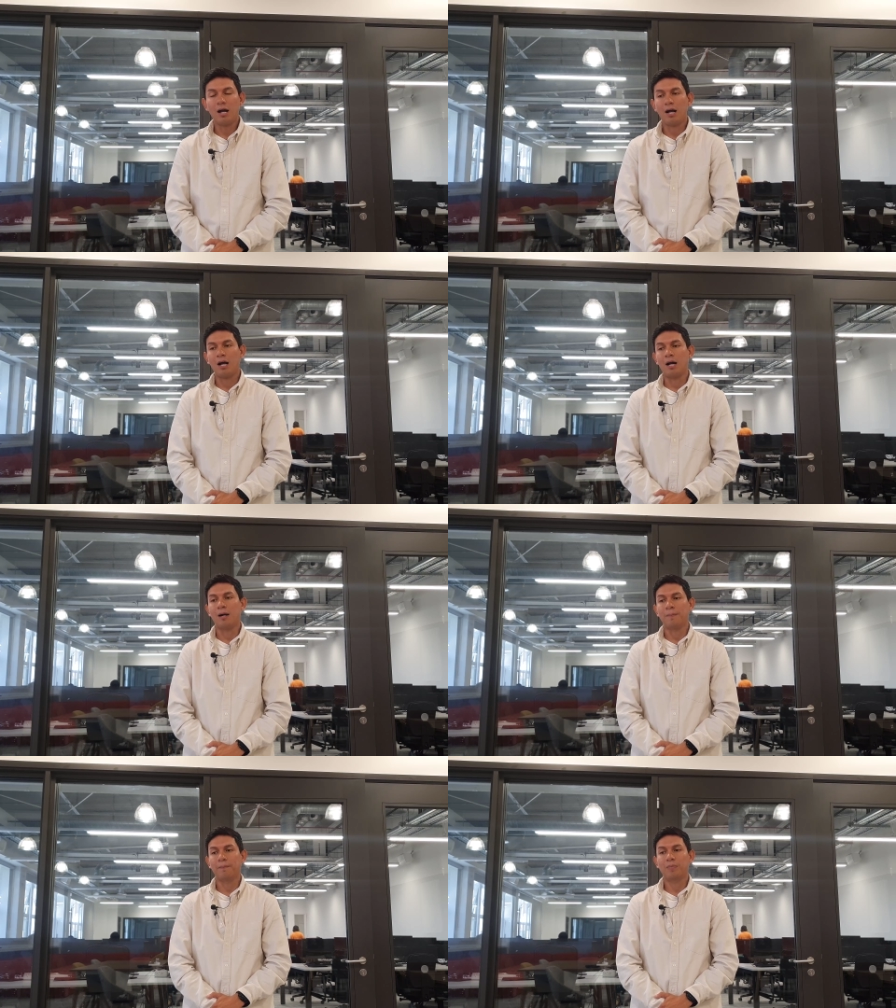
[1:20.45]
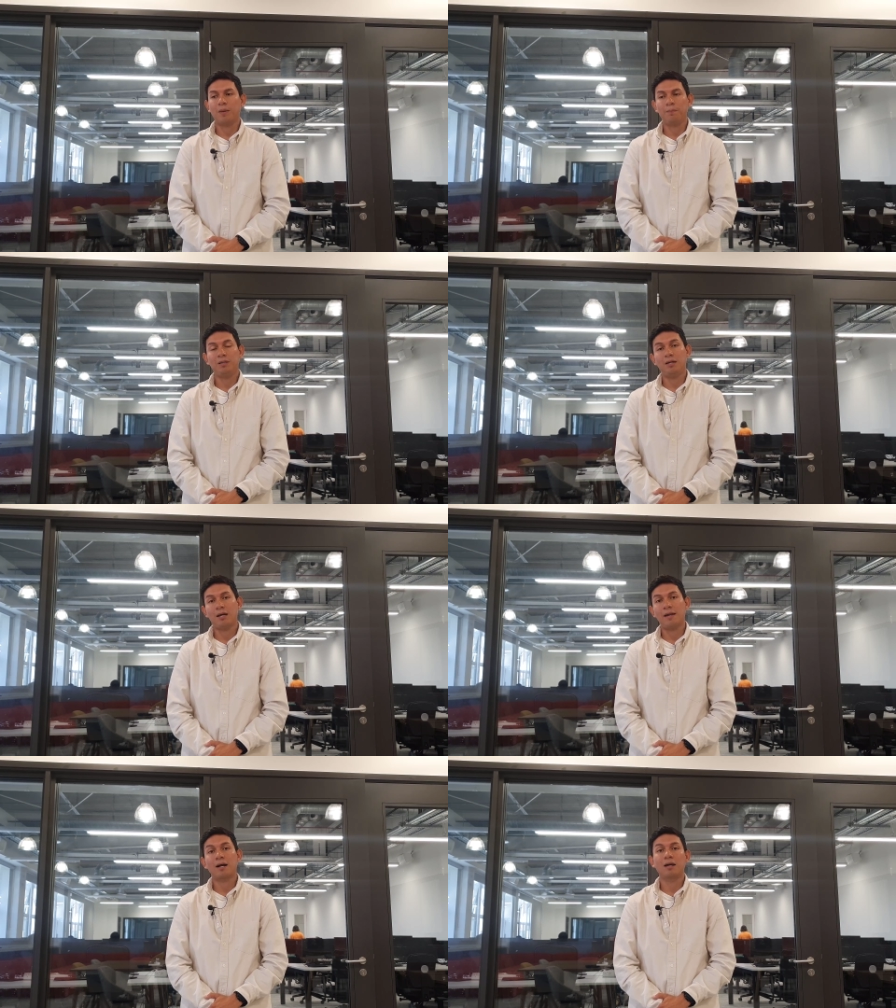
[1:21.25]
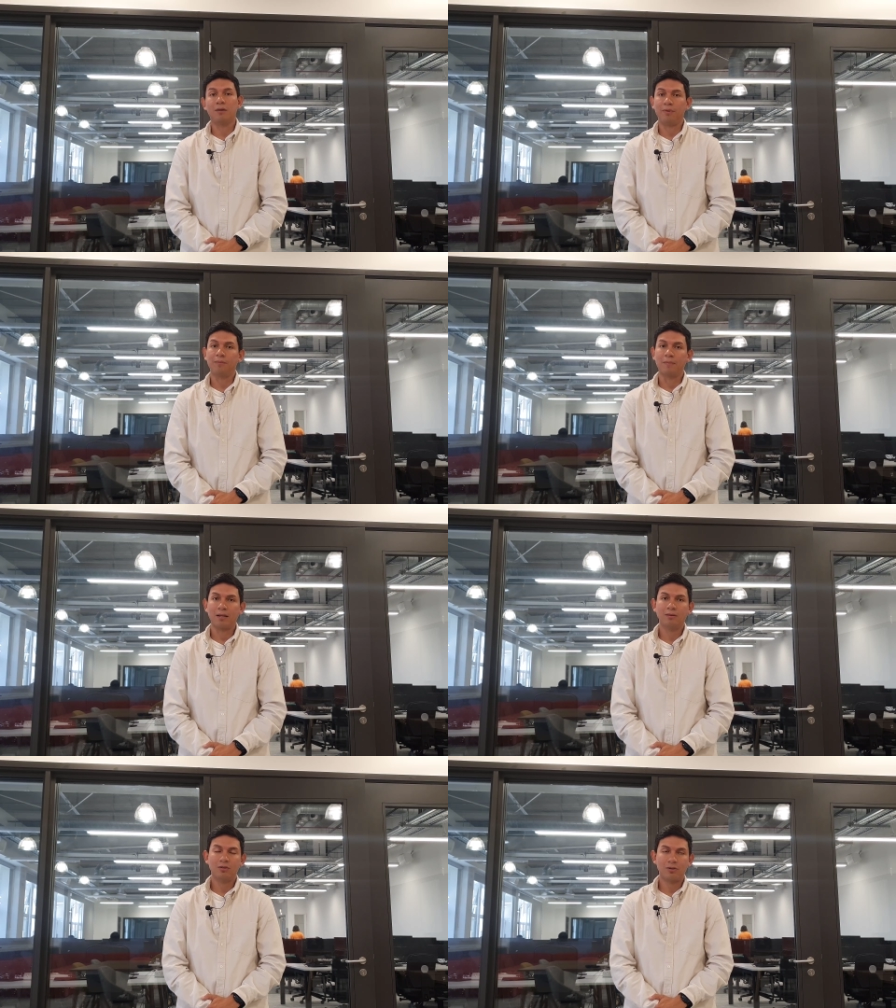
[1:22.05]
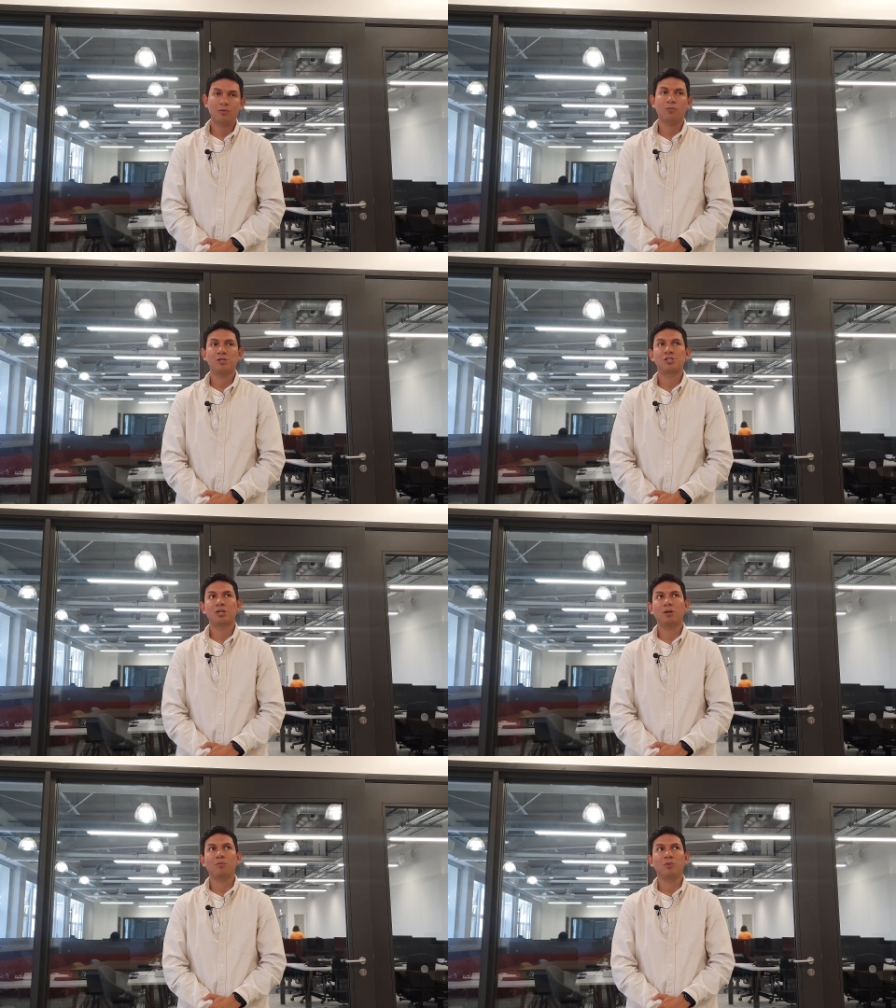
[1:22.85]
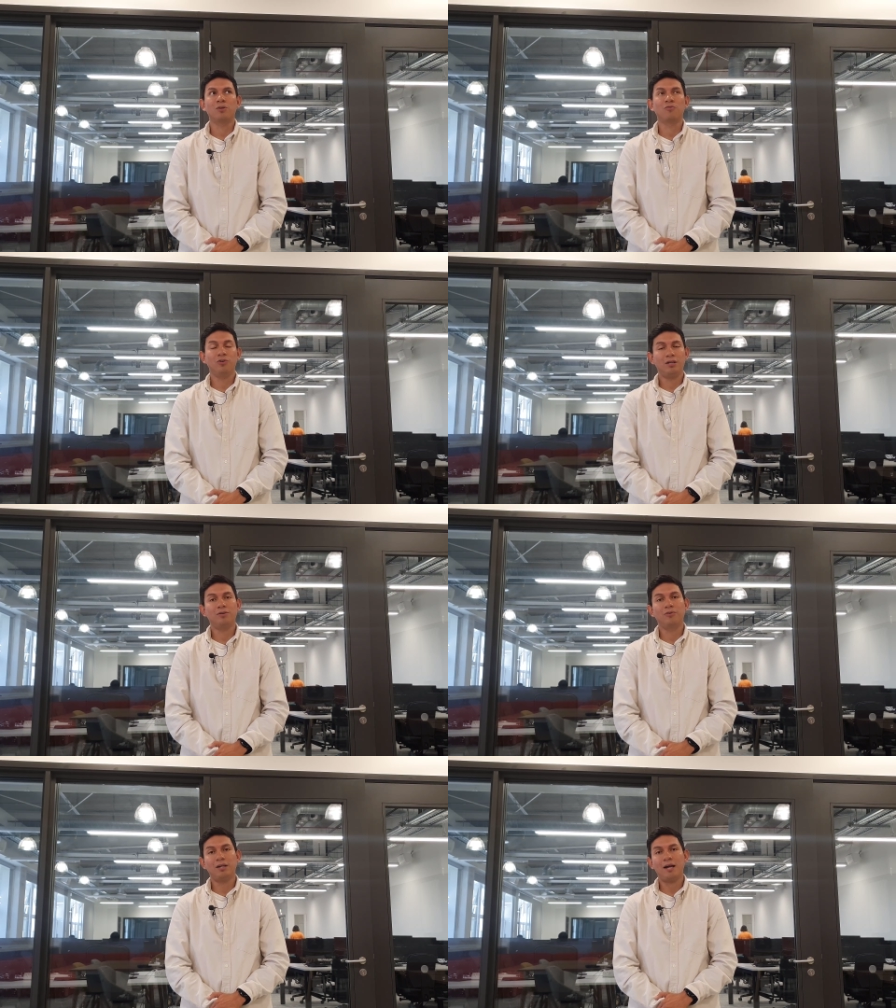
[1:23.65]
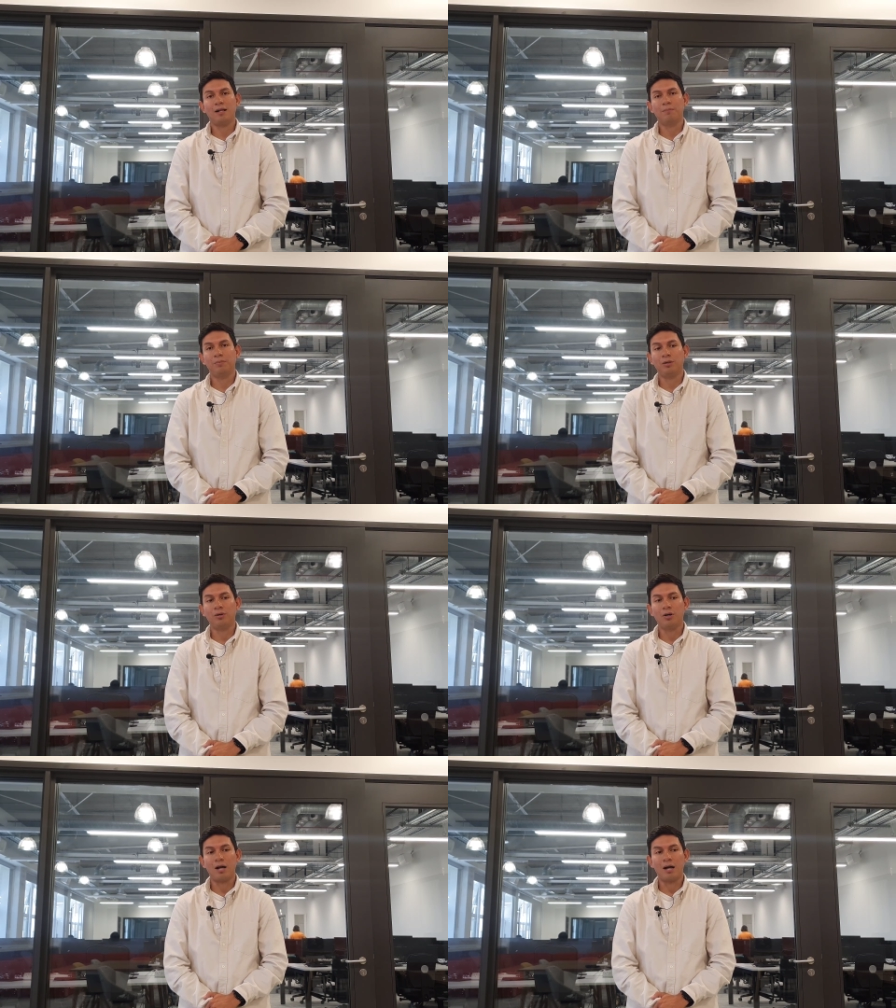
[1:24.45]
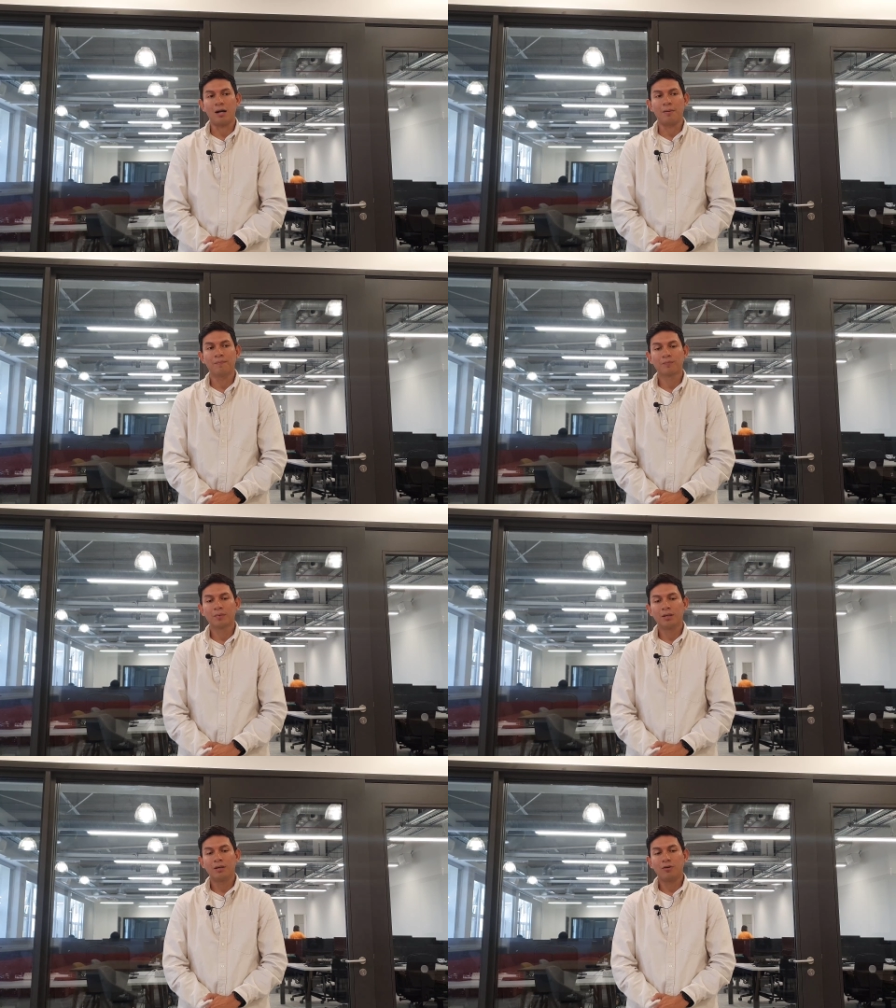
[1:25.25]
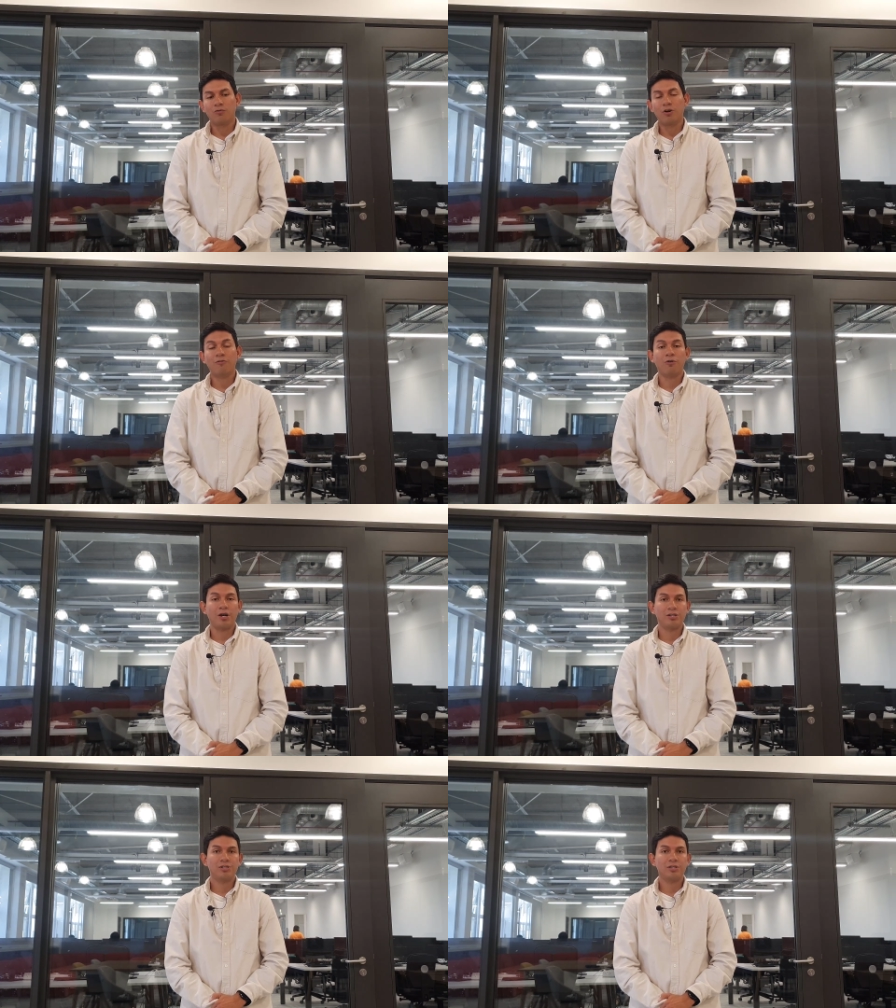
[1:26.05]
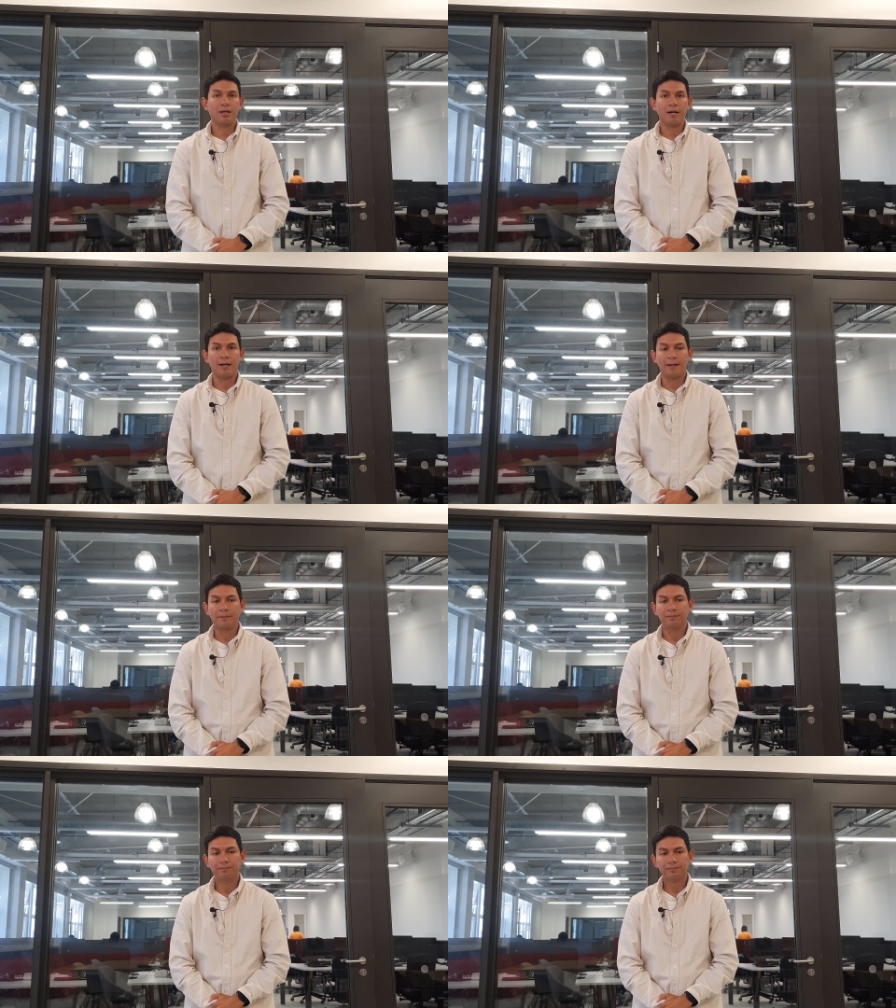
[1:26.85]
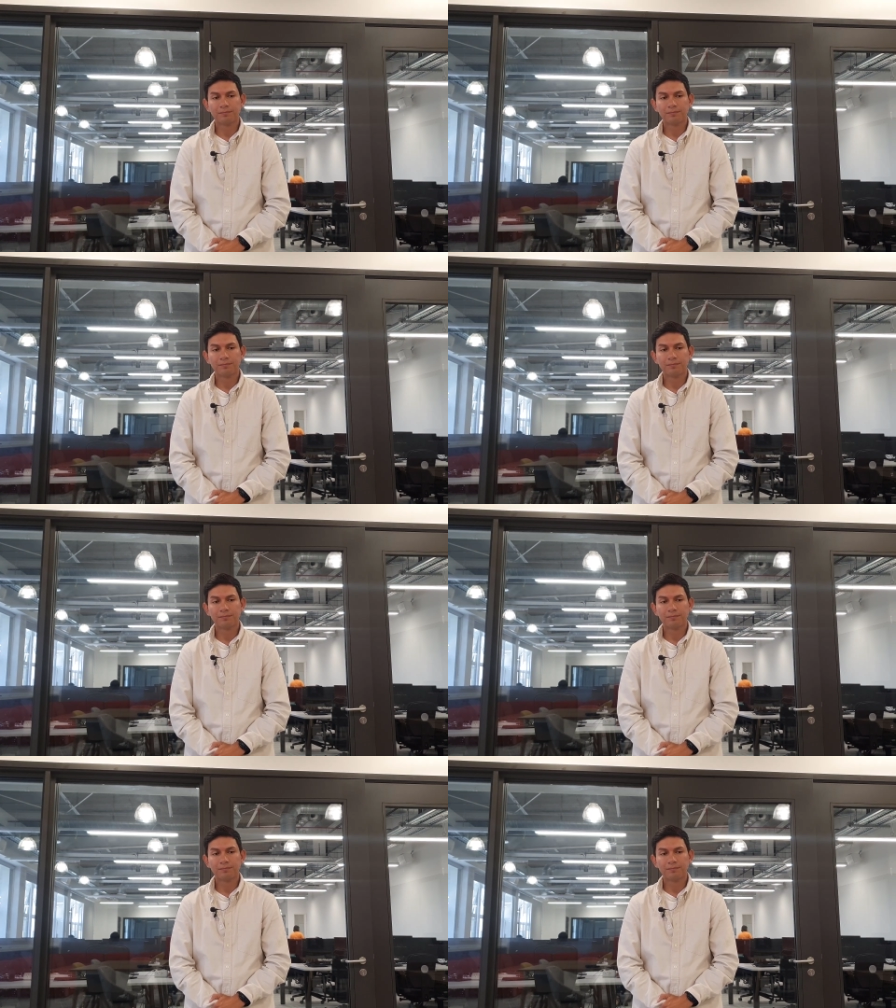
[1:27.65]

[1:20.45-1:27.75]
um, be an academic mentor, which will really, really help you uh, refresh um,